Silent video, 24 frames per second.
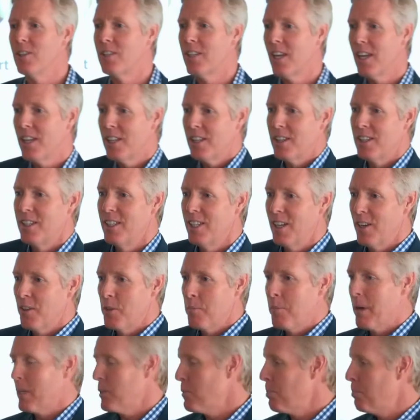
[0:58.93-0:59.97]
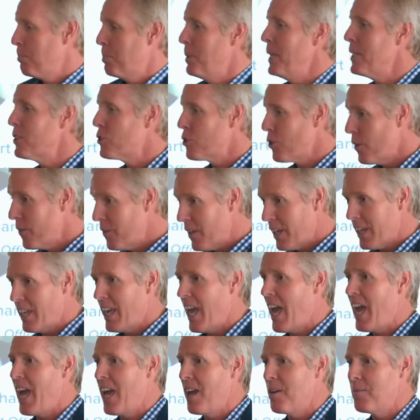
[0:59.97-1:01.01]
You take, you know, the best pitcher in the
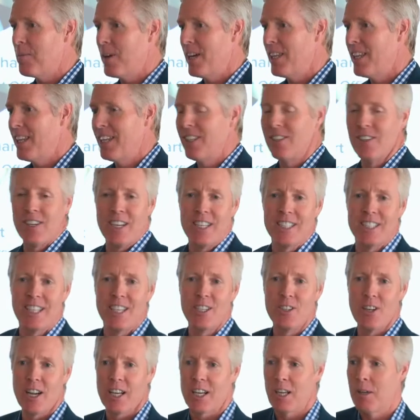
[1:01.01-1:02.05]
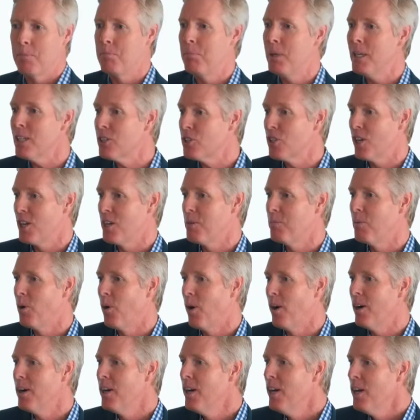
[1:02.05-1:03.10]
game, and then you're going to say you're not going to pitch
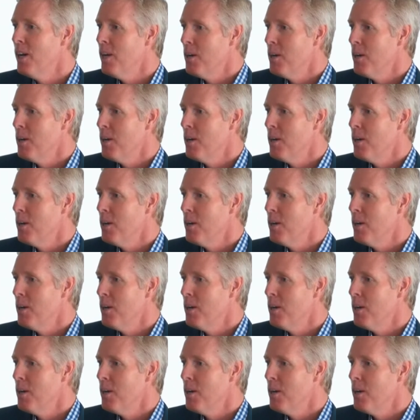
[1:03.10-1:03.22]
anymore.